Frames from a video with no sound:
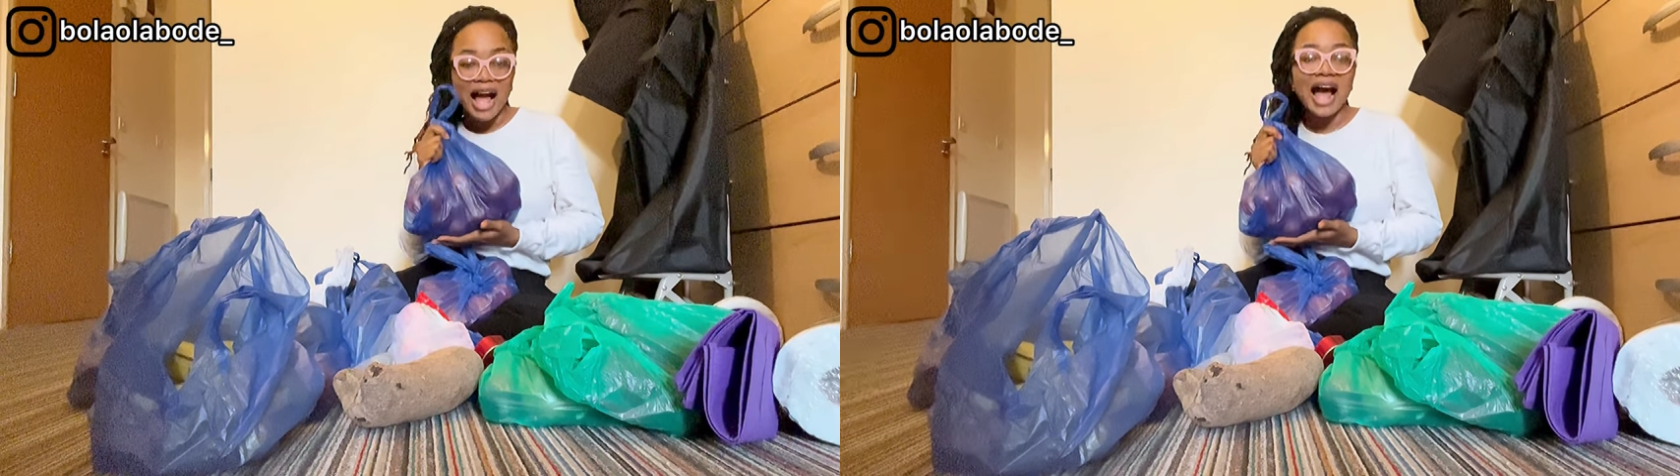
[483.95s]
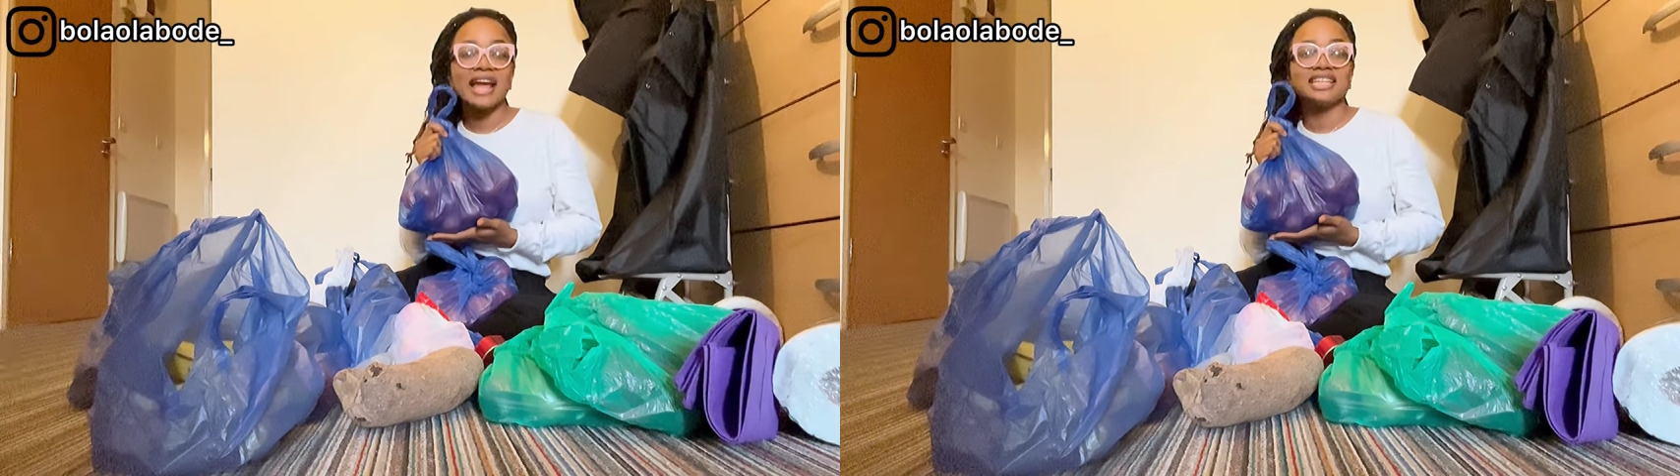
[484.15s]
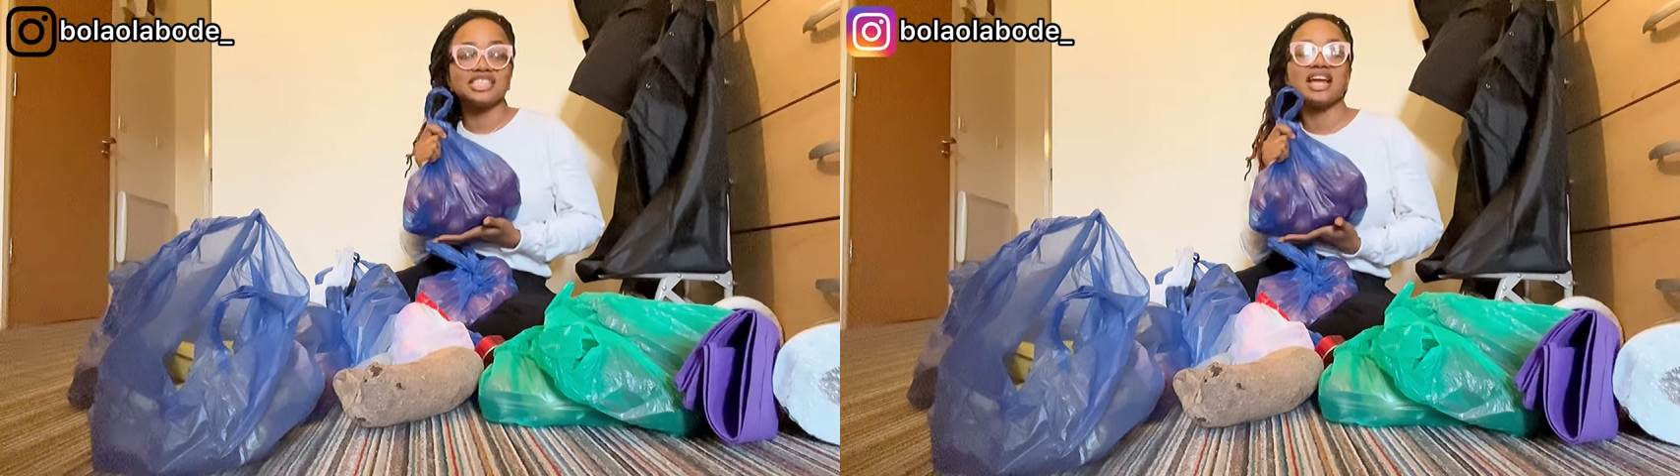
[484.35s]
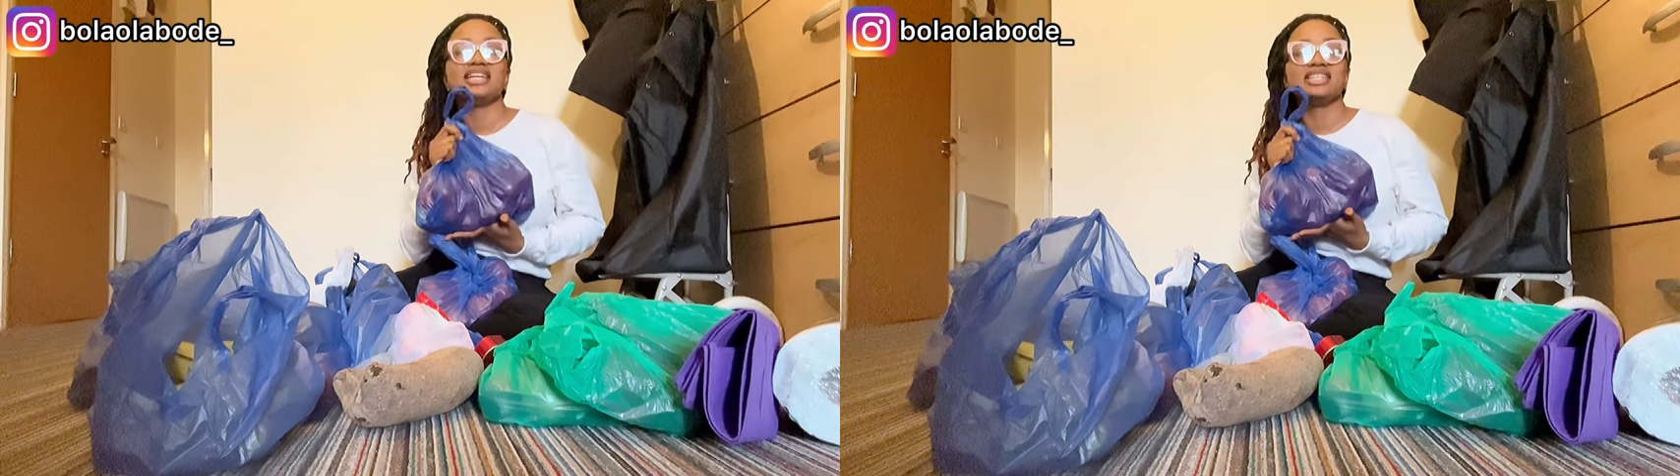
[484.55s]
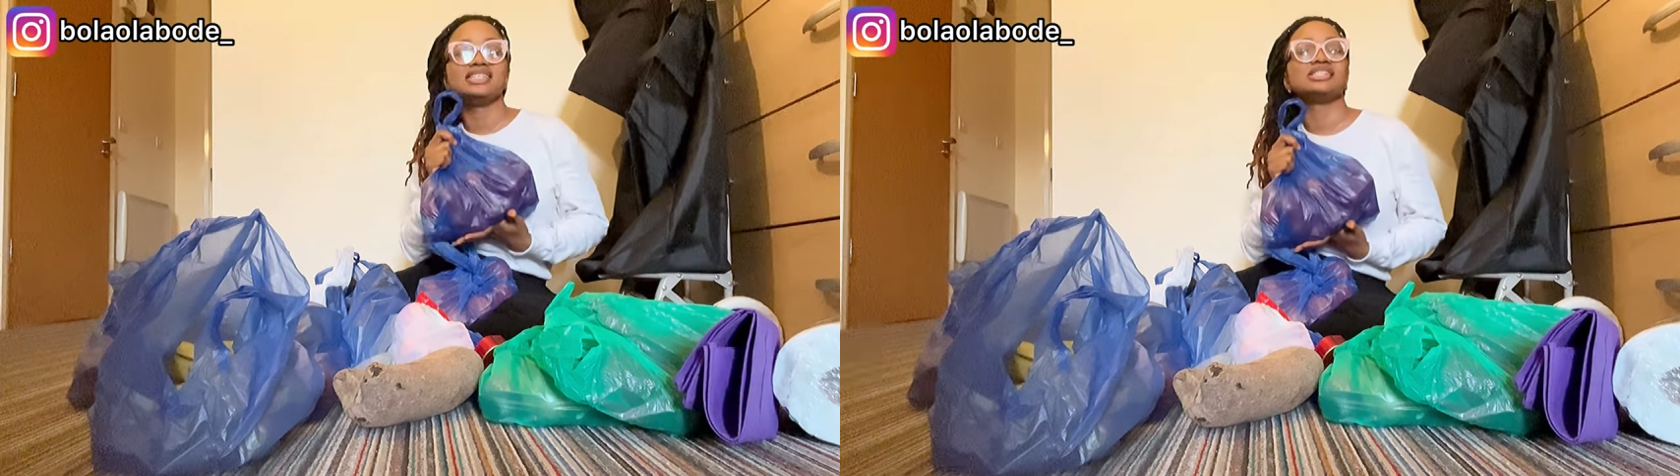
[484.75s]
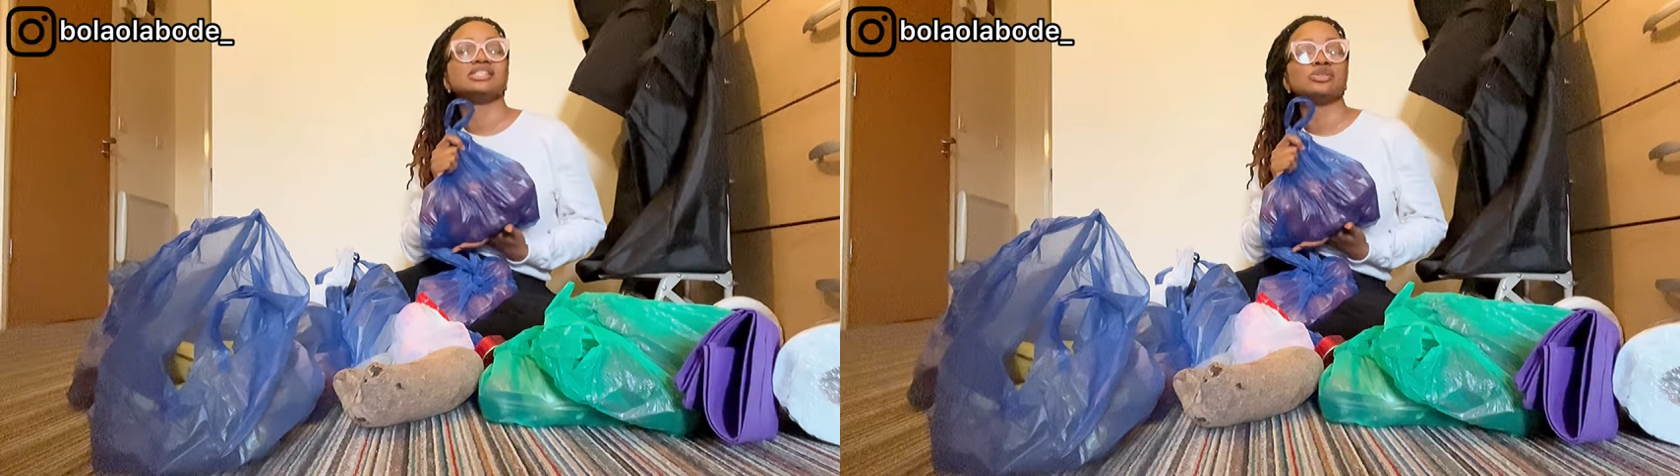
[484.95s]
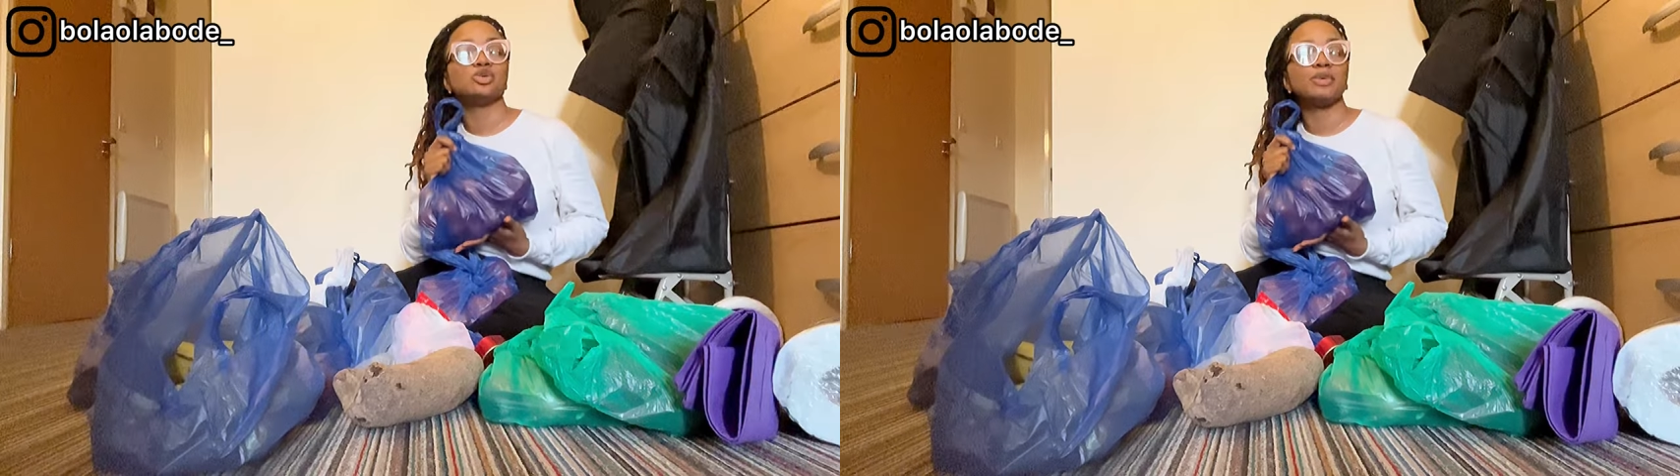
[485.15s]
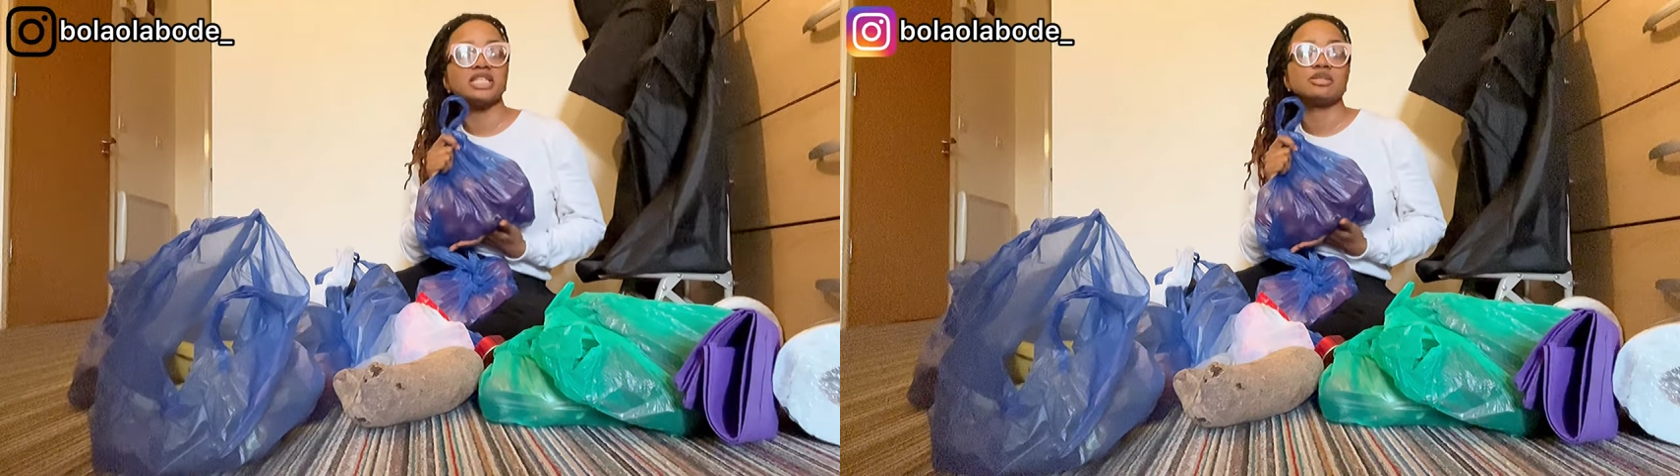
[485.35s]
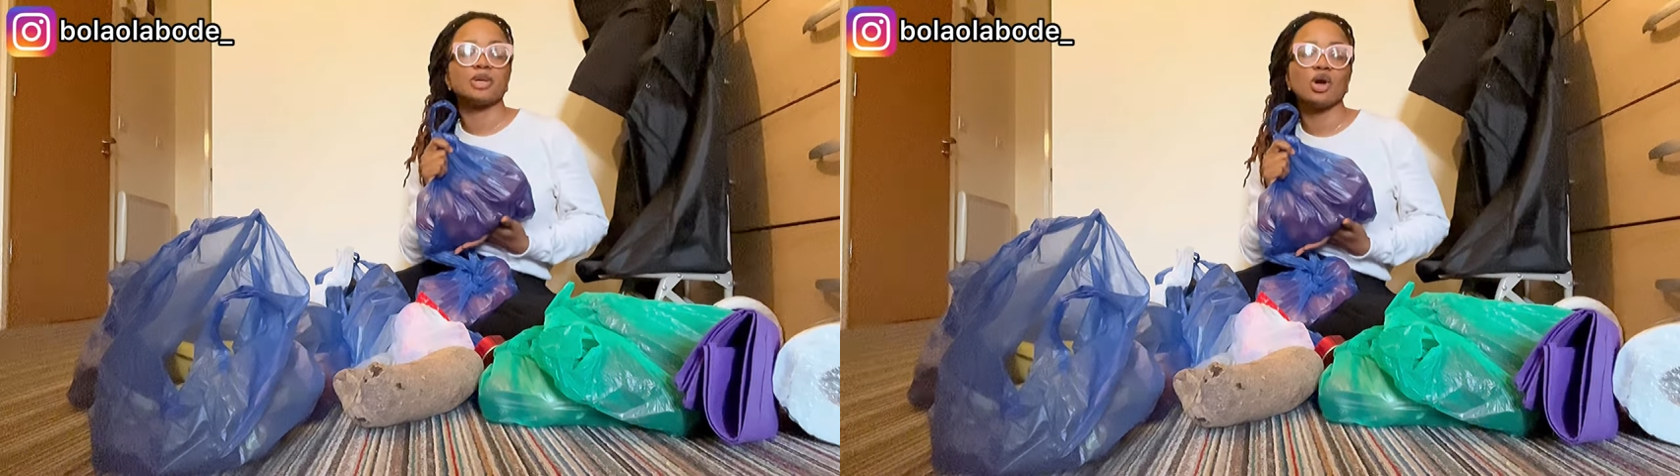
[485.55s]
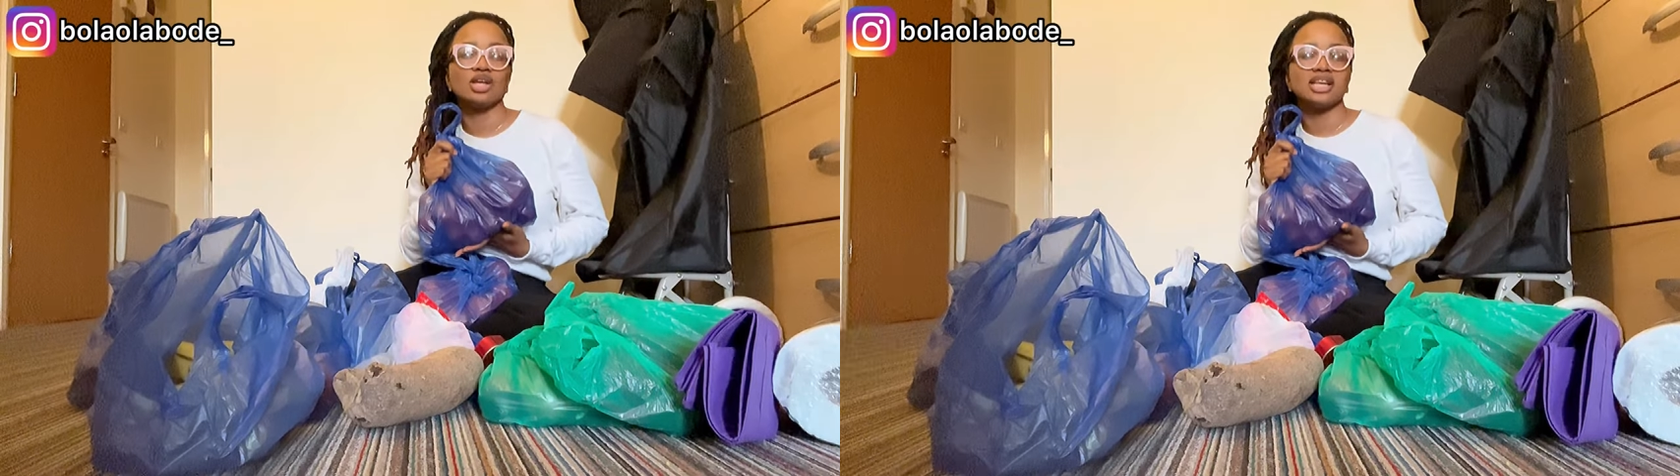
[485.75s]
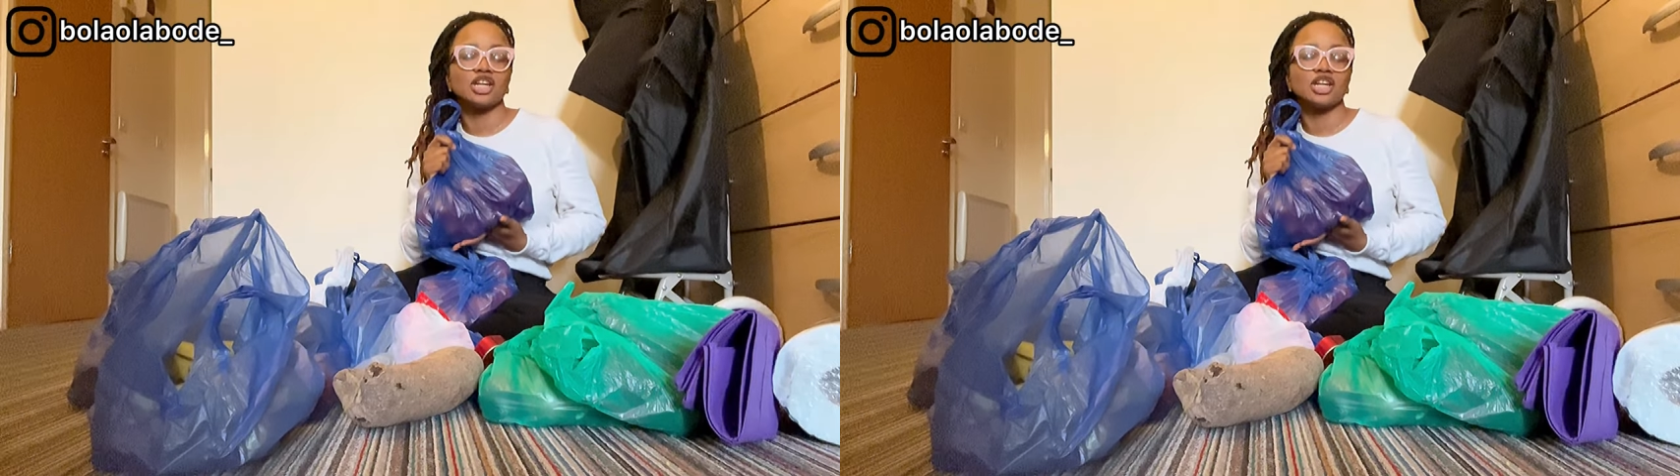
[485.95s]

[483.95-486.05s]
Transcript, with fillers: I initially did this in 2 places because I